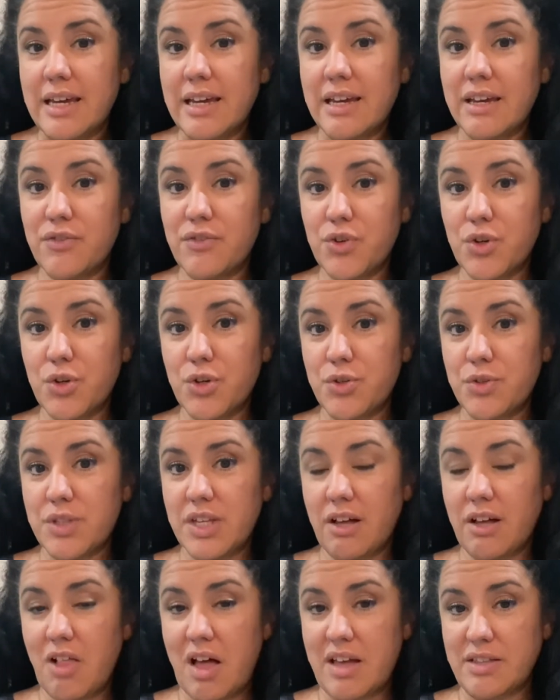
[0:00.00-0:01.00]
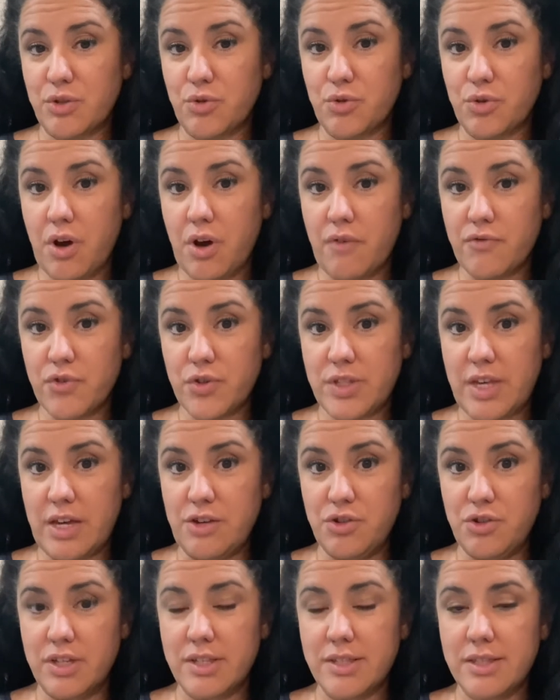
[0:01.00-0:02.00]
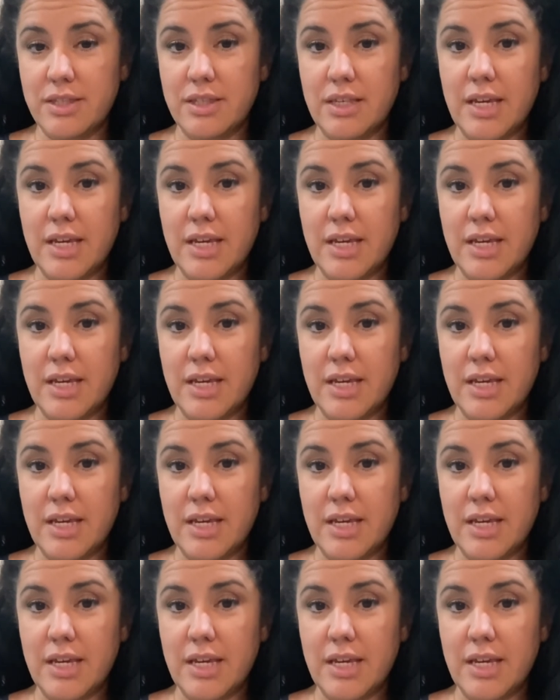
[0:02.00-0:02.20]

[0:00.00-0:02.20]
if you're using classical conversations.